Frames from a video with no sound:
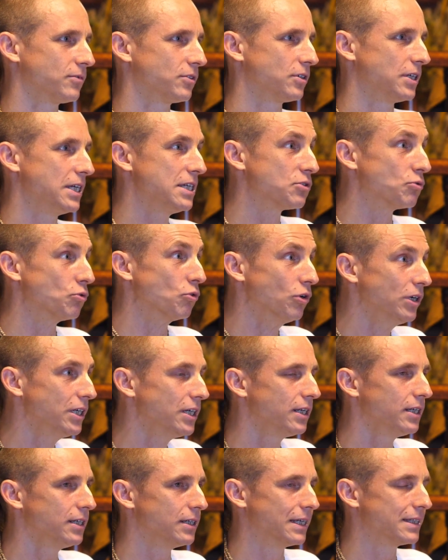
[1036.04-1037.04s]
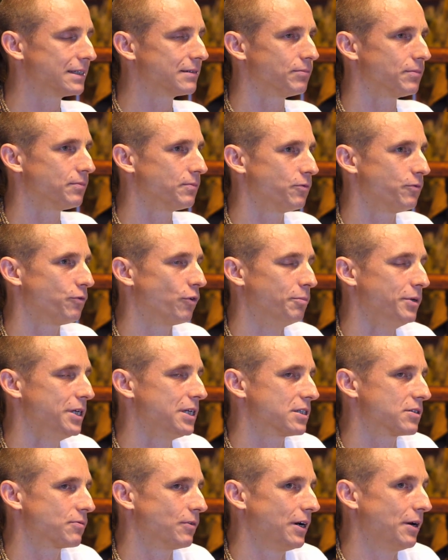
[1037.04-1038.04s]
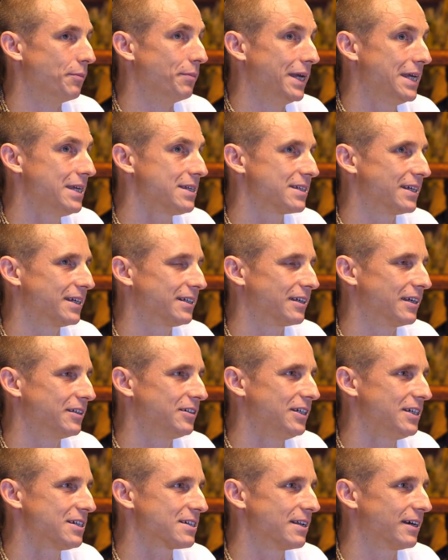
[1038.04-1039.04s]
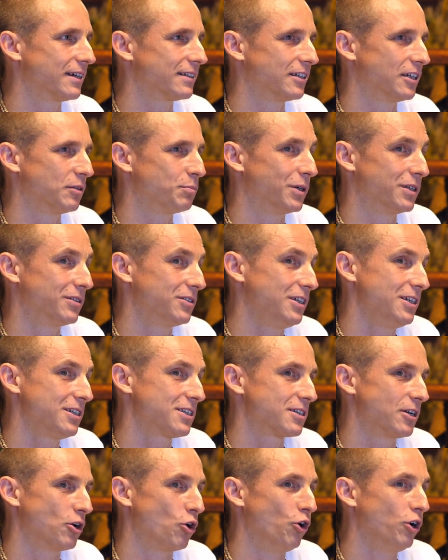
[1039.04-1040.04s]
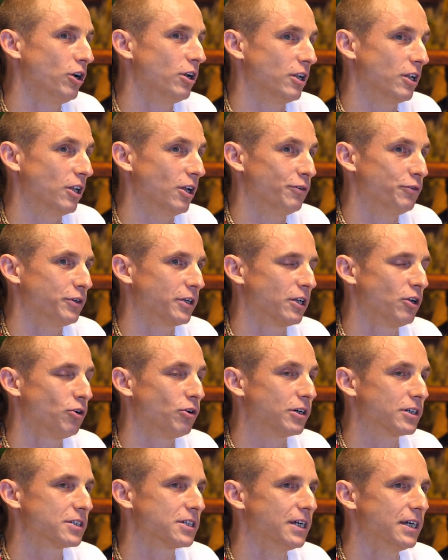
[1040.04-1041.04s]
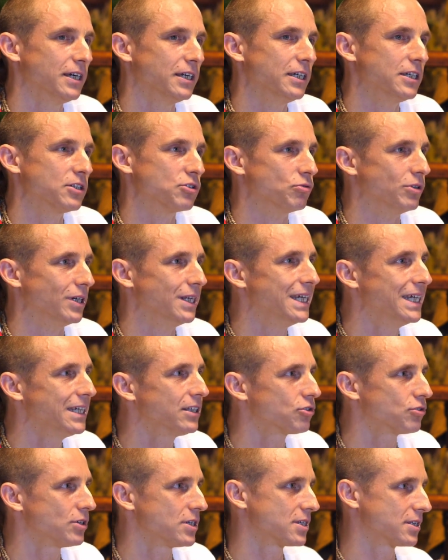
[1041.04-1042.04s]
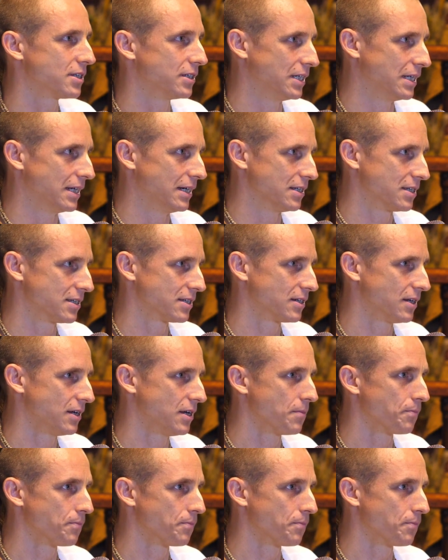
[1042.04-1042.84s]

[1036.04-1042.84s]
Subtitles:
He's really, and for me it's very amazing that he is like that, but he is the all-loving Lord. He's really interested in us.